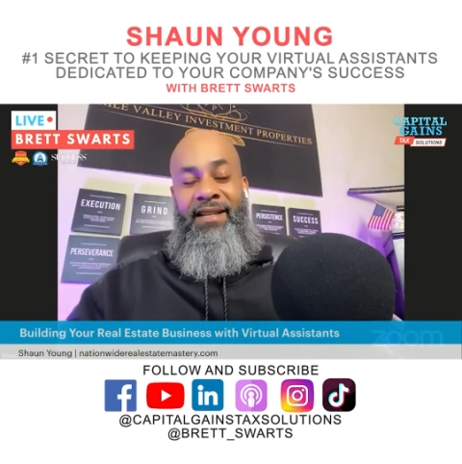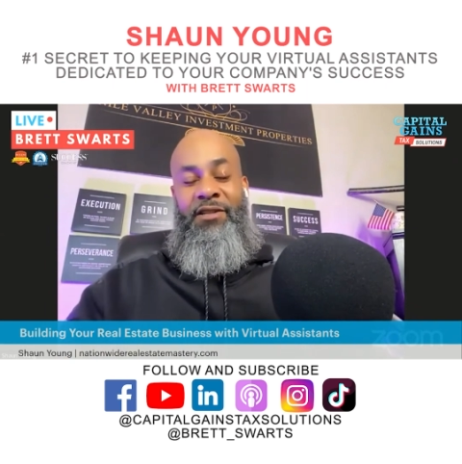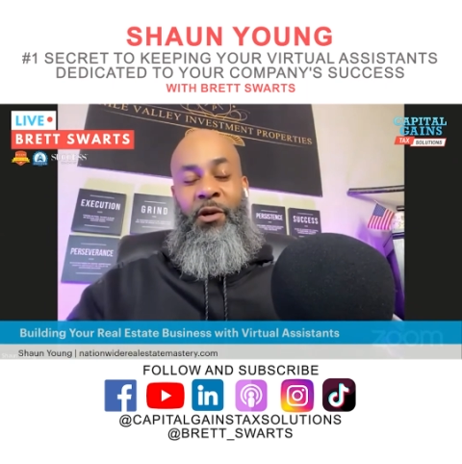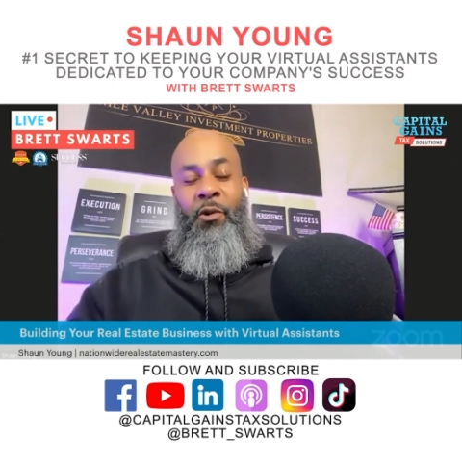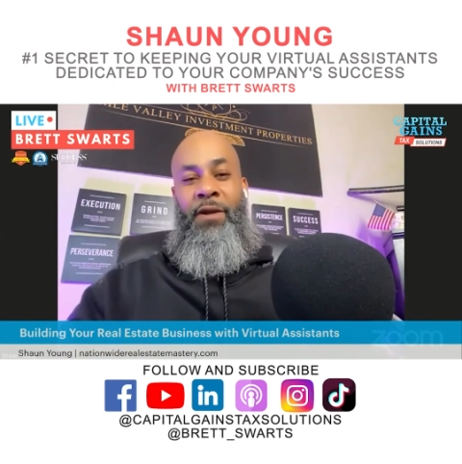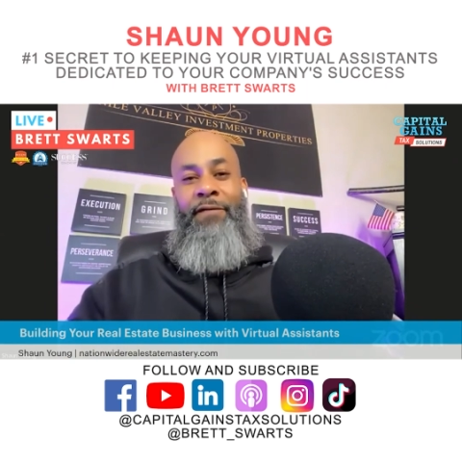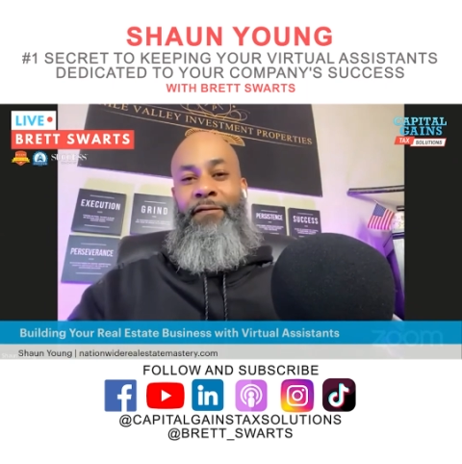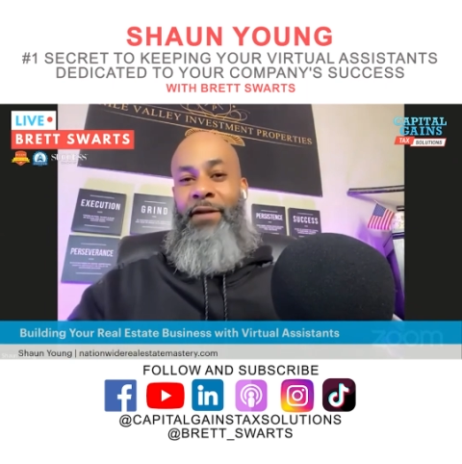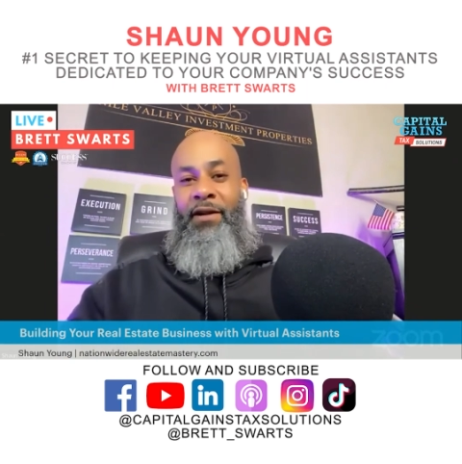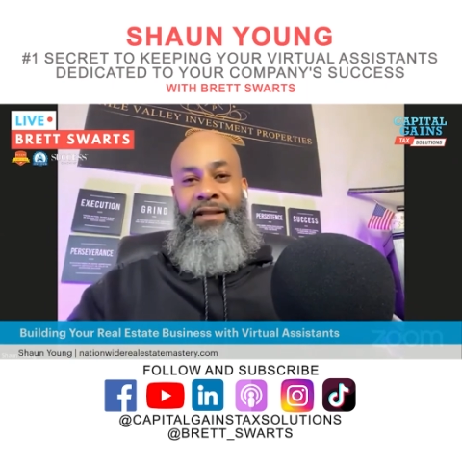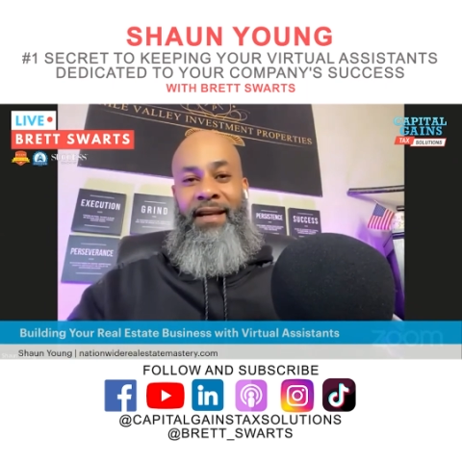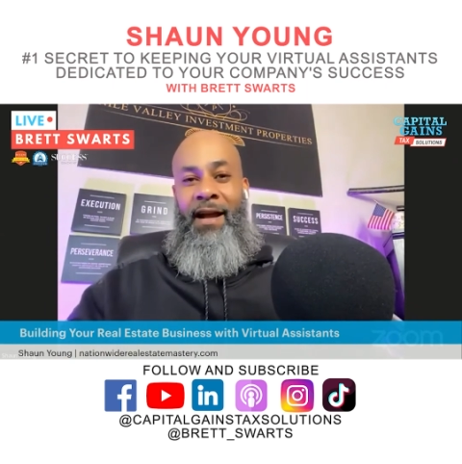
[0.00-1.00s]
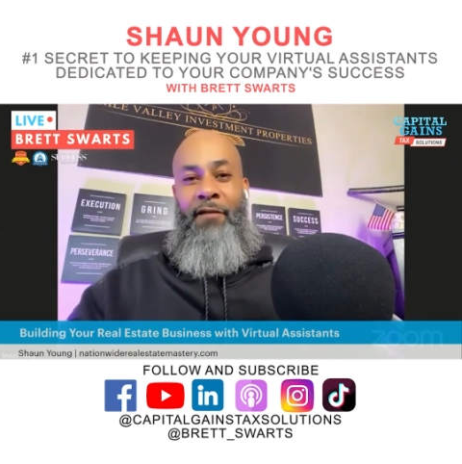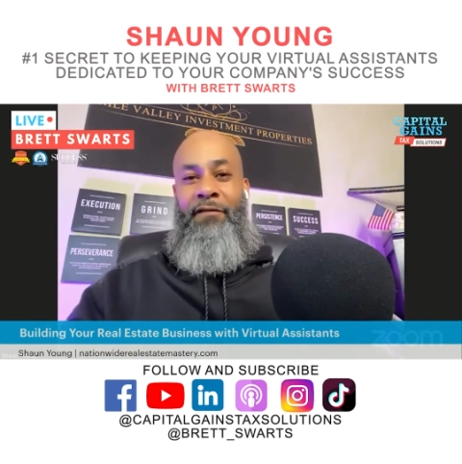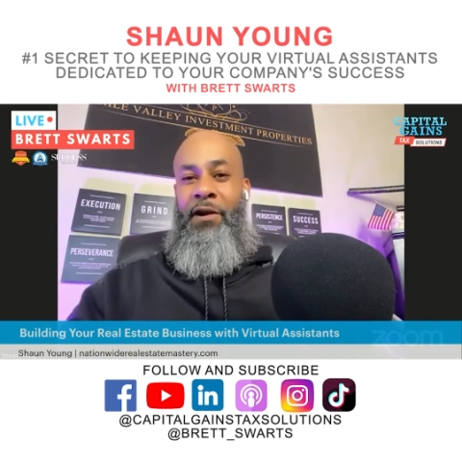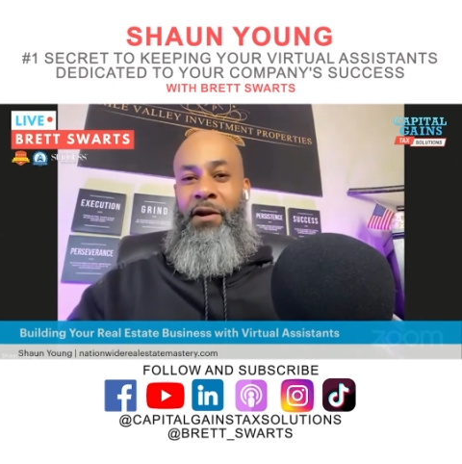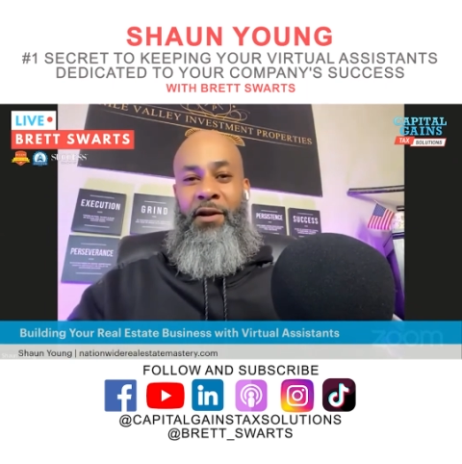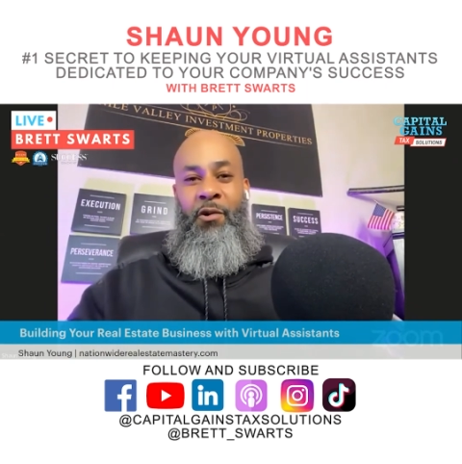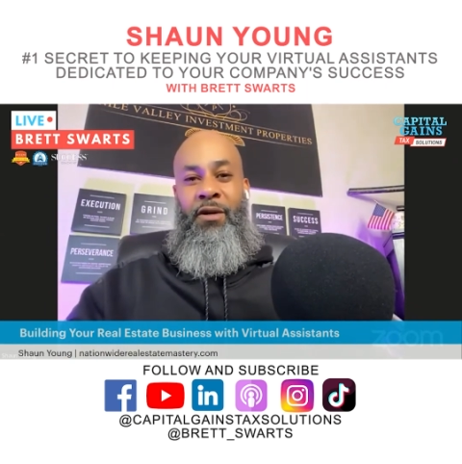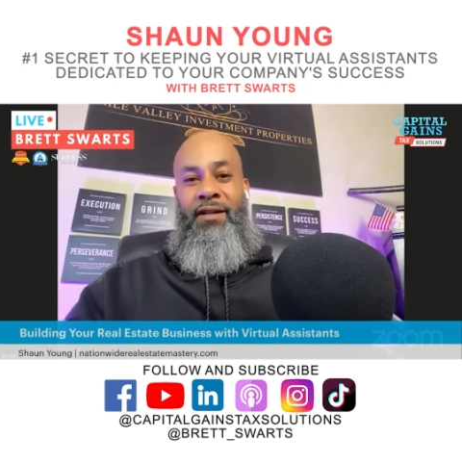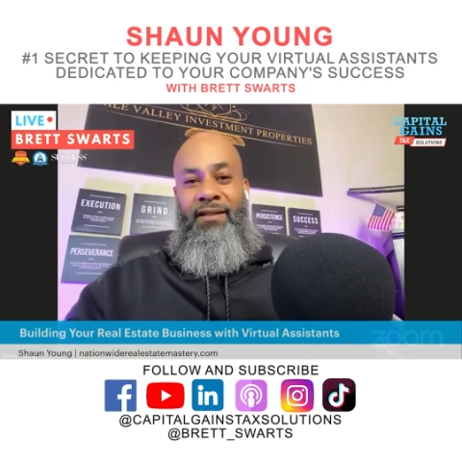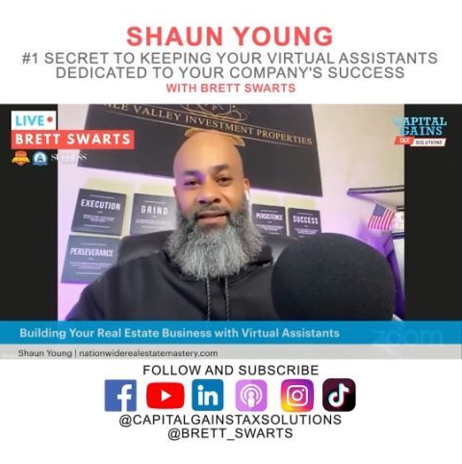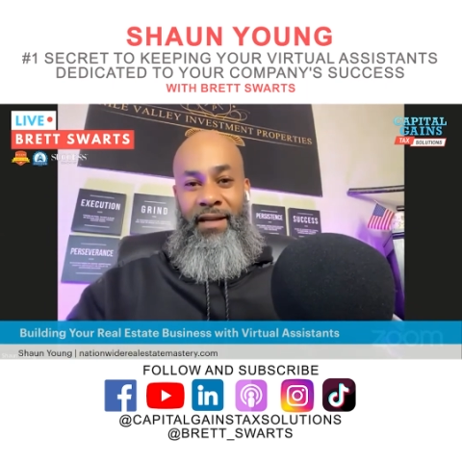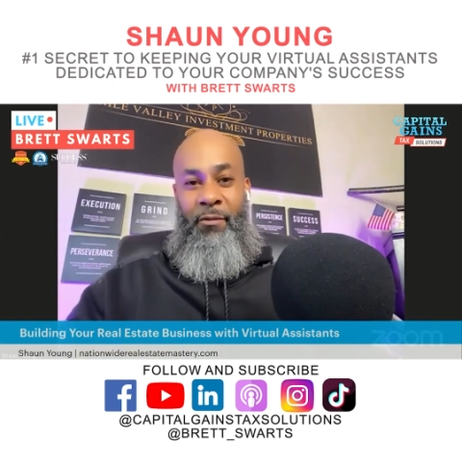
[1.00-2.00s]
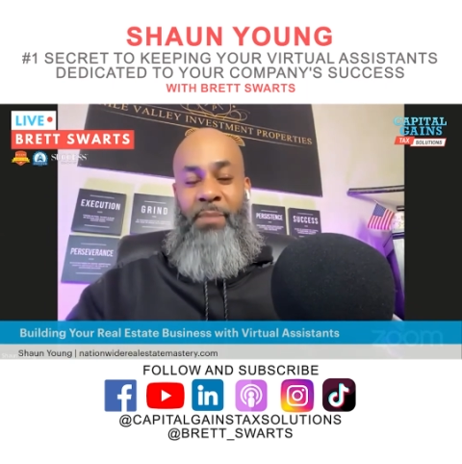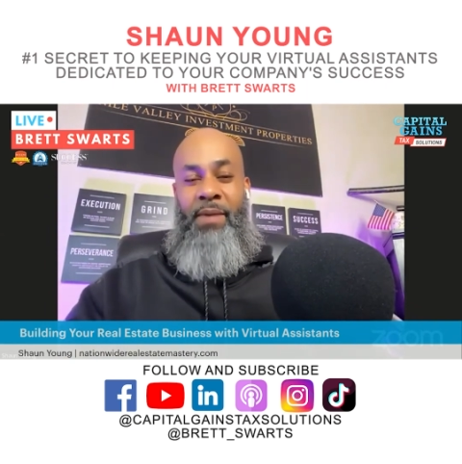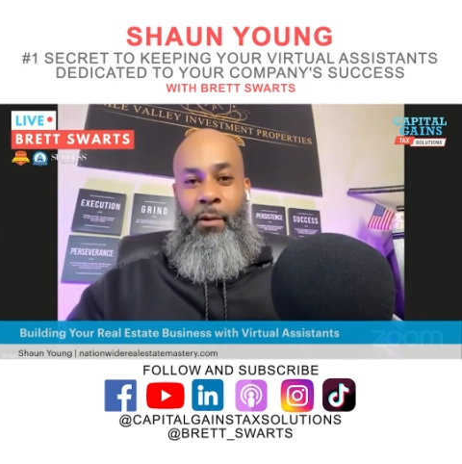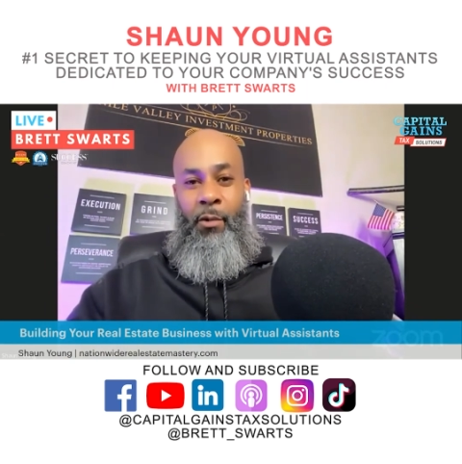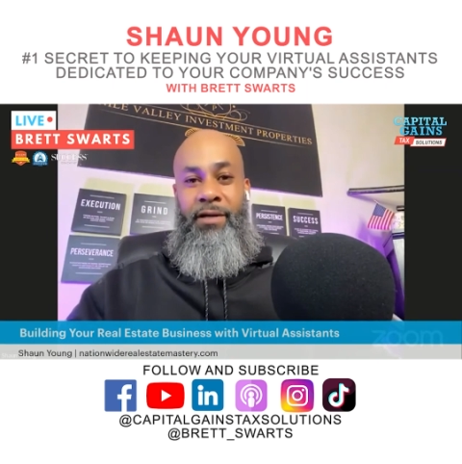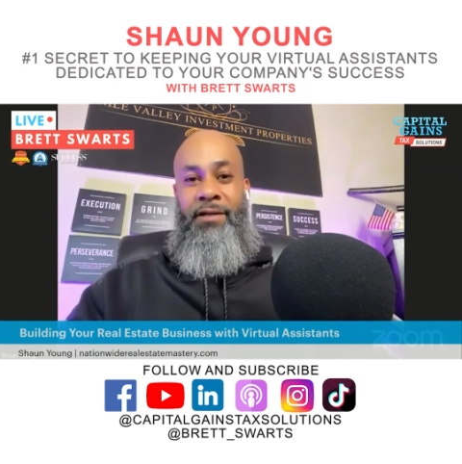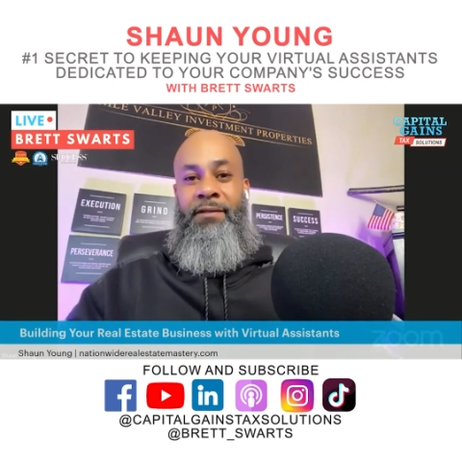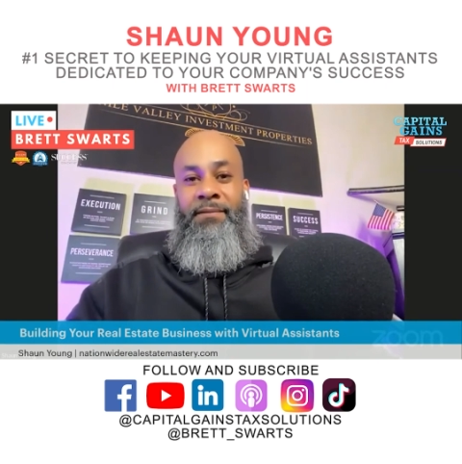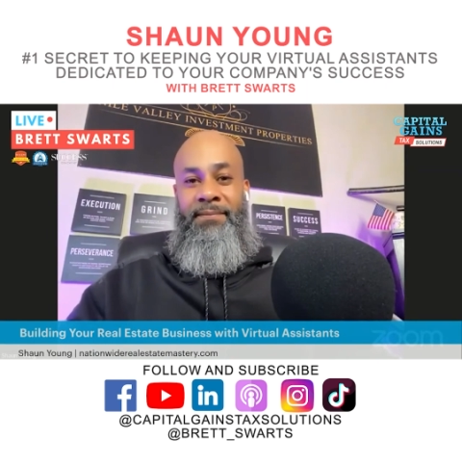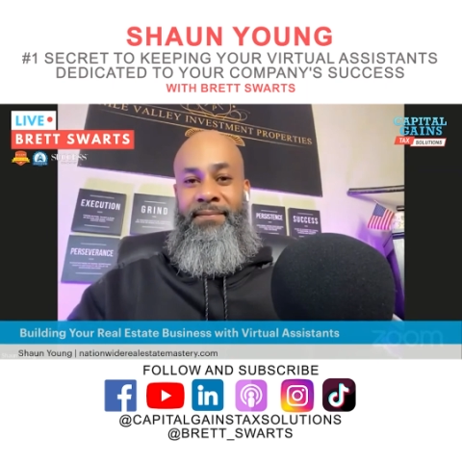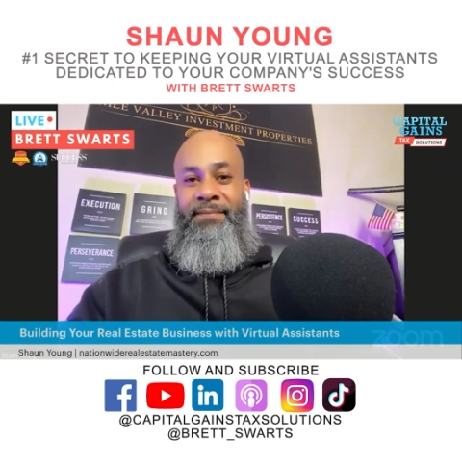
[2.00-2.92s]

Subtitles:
So we figured that out very quickly and we pay well.